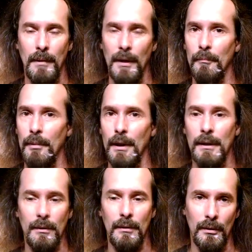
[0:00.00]

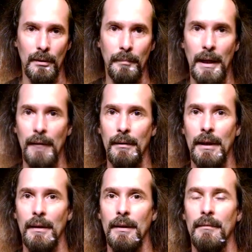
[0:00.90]
unplugged it, took the battery
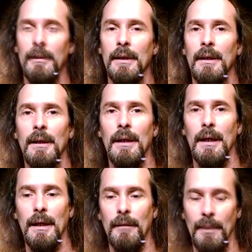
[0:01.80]
out of it,
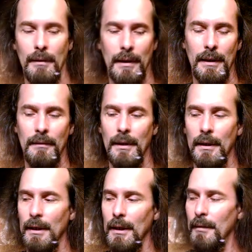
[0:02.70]
and whenever I lifted
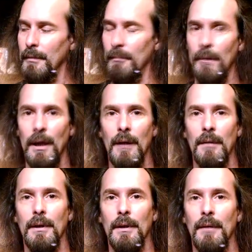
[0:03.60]
it up, the
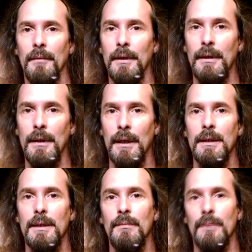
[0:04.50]
bottom of the
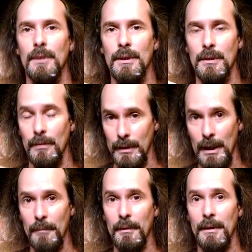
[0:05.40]
desk or the
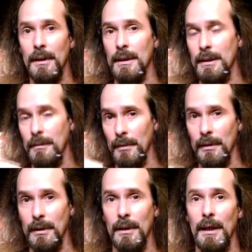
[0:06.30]
top of the desk up
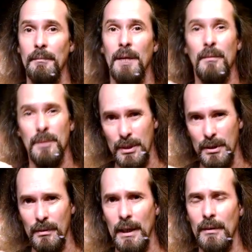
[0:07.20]
underneath the laptop was
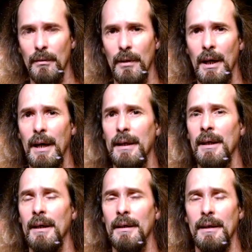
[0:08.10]
so daggone hot
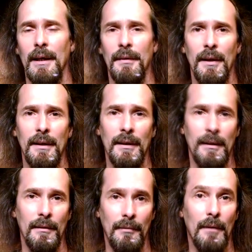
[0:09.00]
that I think that
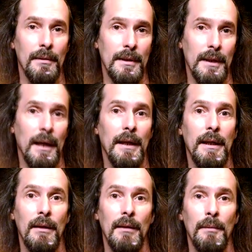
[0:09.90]
if I was not
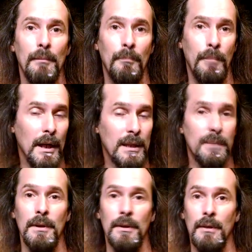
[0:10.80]
here, it
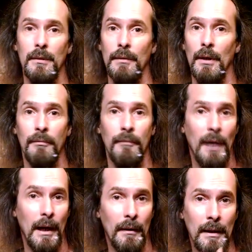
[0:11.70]
possibly could have caught a
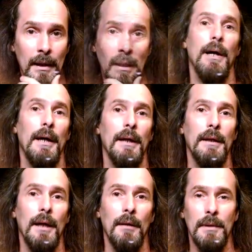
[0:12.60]
fire. So I
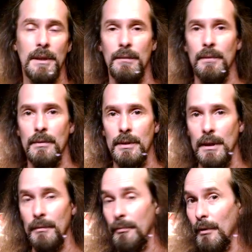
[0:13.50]
got me some new
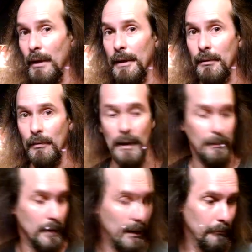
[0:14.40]
stuff for a new
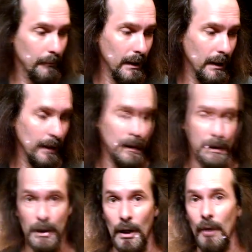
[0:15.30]
laptop. And
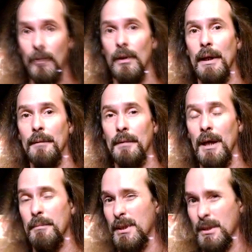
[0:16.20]
it's an older
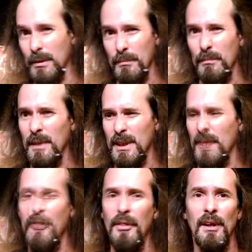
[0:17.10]
laptop, it's a
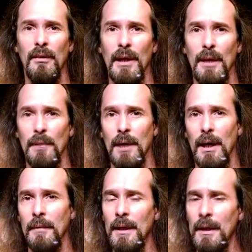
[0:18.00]
thicker
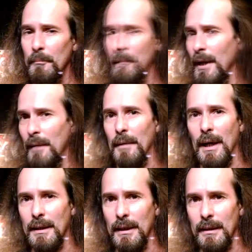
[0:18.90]
laptop, but I'm
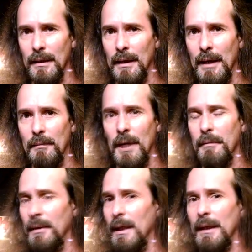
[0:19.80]
not getting a
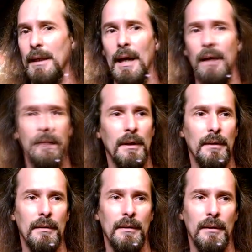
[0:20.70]
laptop to take out
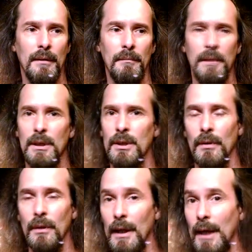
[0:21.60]
and to
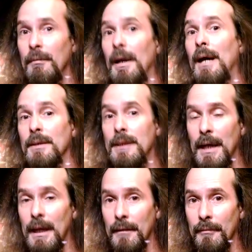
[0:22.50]
enjoy life
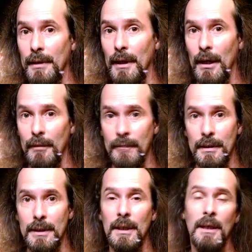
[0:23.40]
outside of the
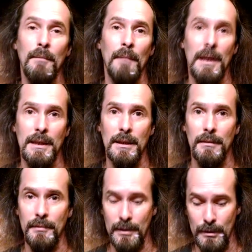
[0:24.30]
office. My
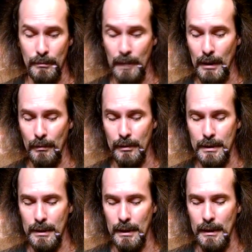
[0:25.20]
work
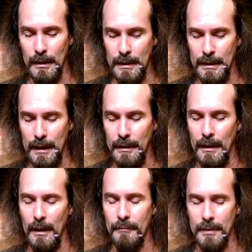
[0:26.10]
is done inside the
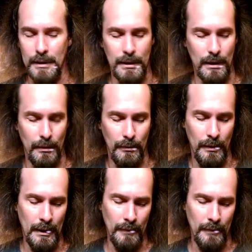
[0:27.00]
office. So